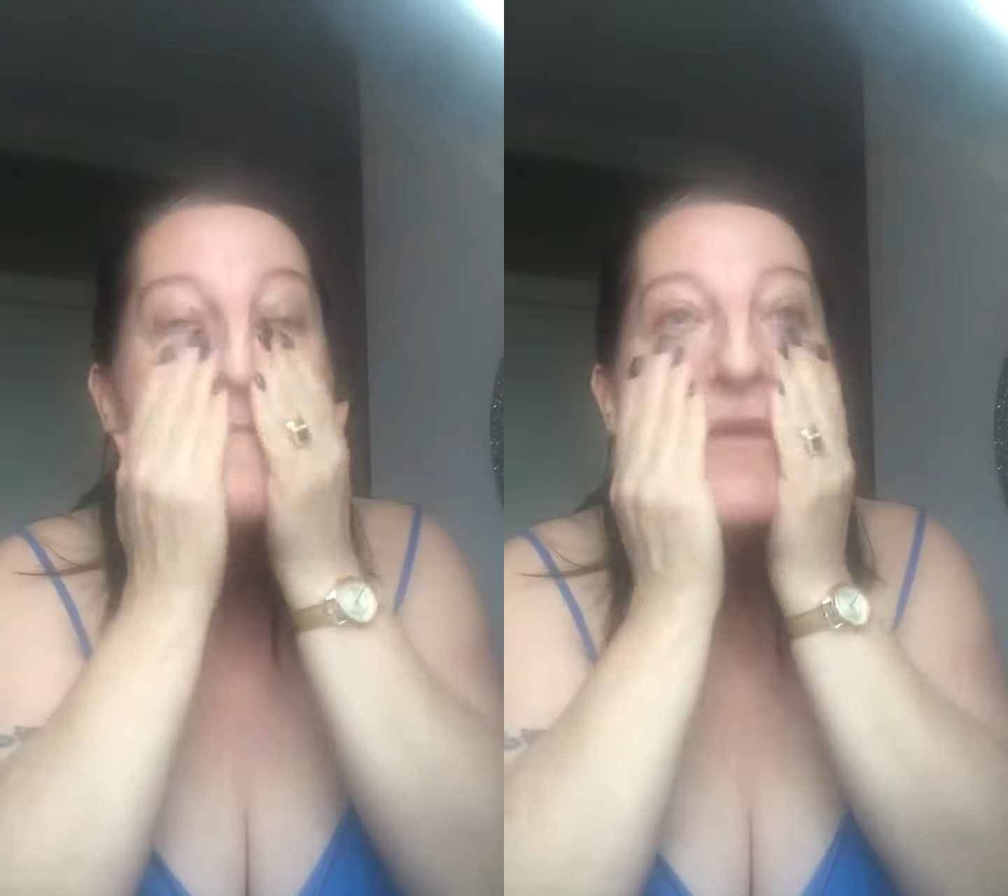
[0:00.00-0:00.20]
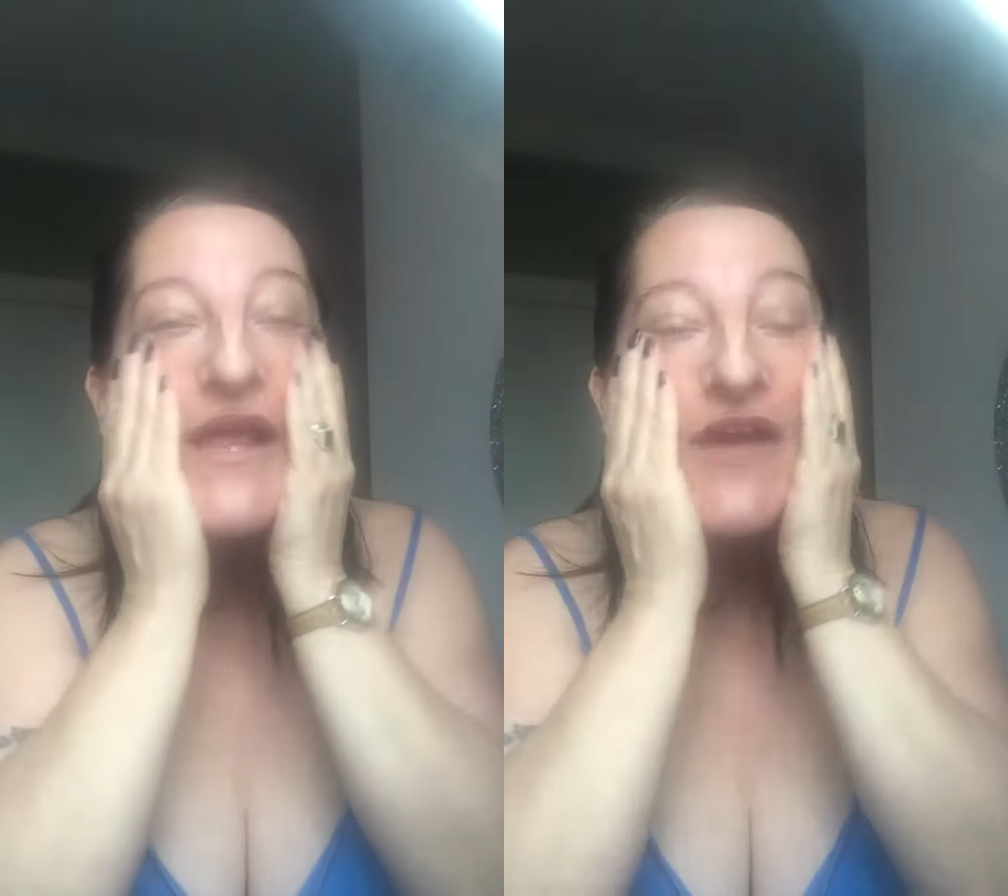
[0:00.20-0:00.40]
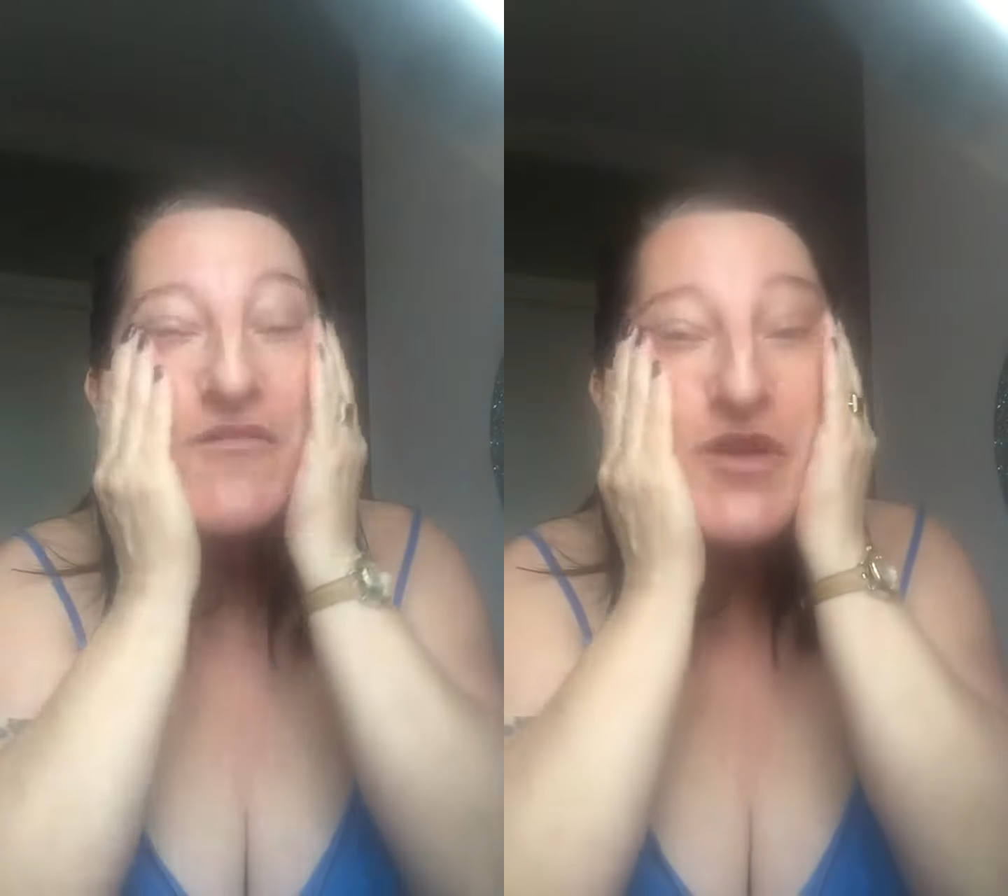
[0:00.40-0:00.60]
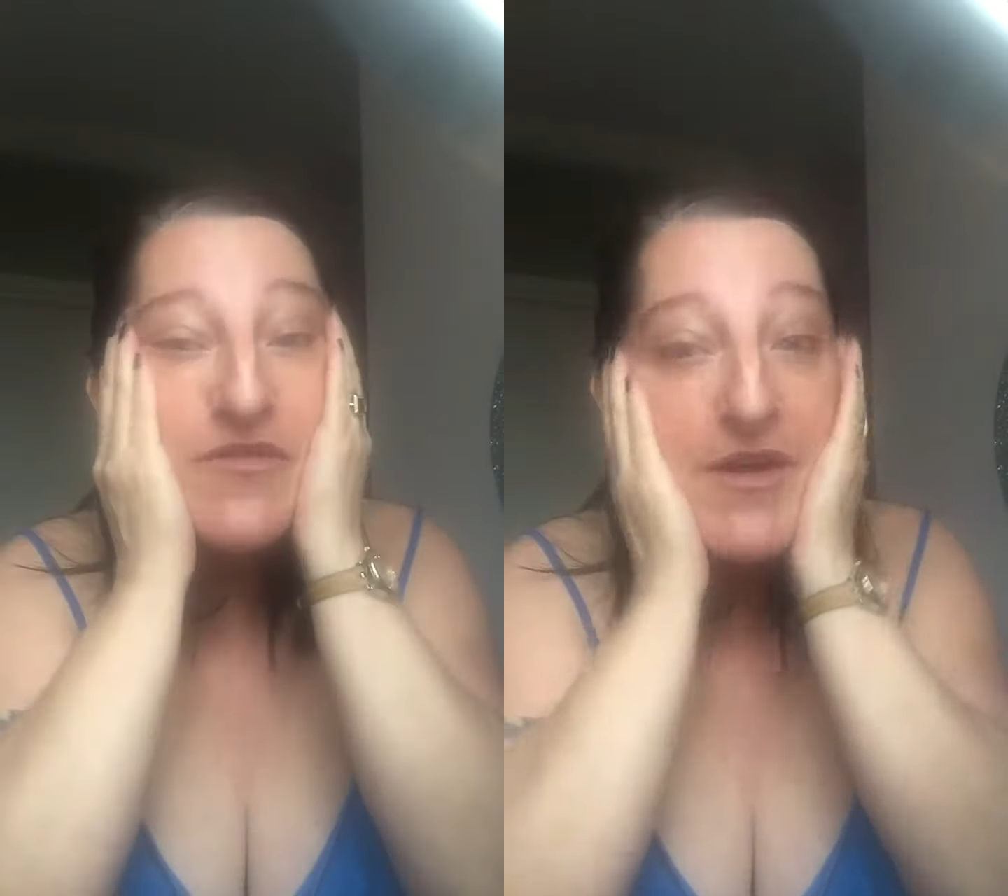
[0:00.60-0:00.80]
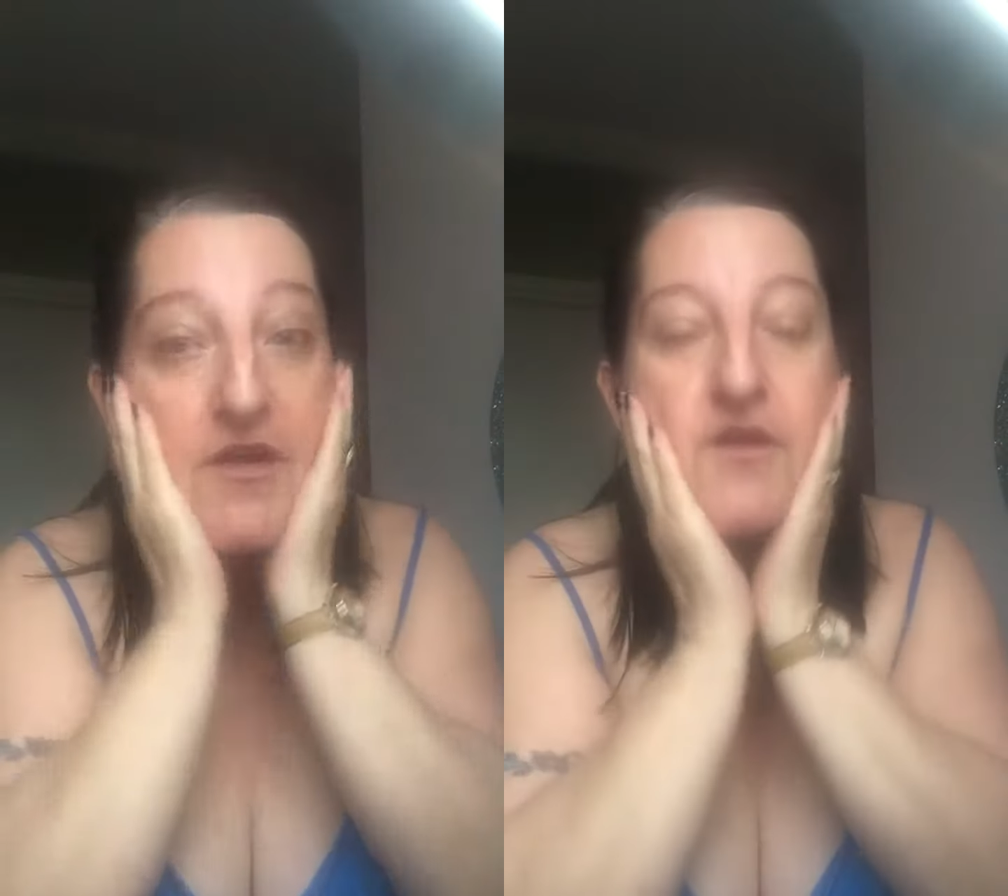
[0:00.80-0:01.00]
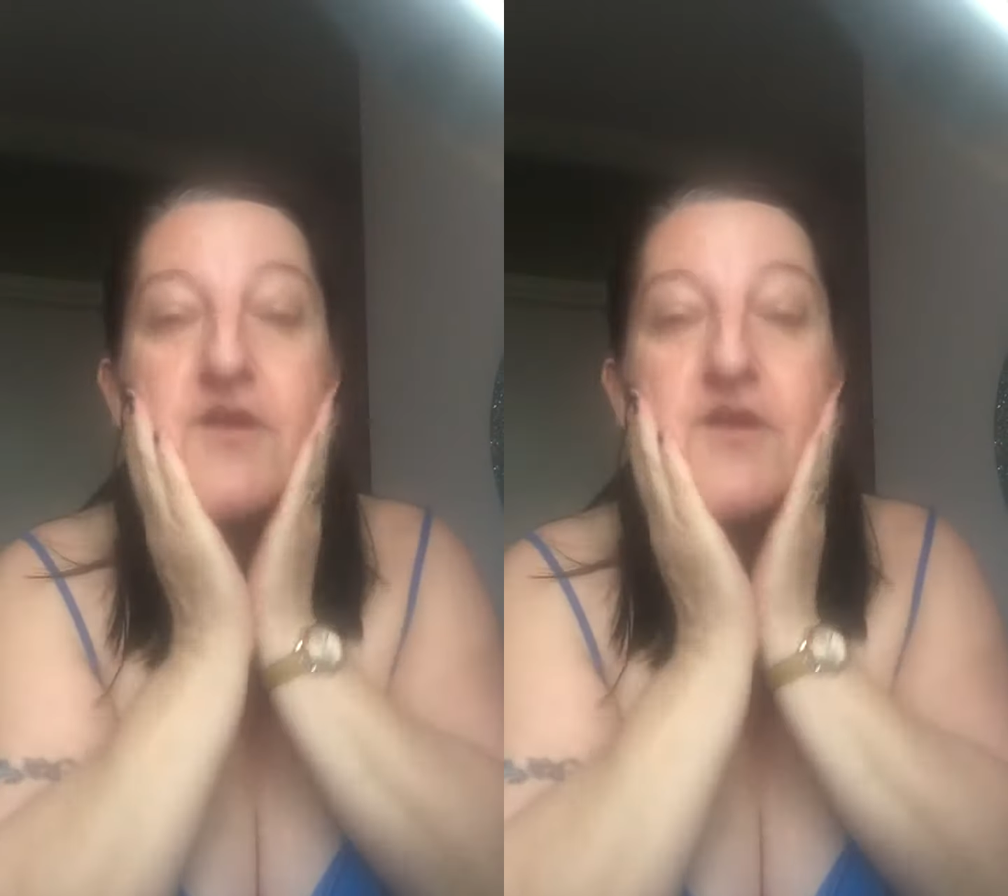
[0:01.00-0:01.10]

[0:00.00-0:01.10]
makeup remover,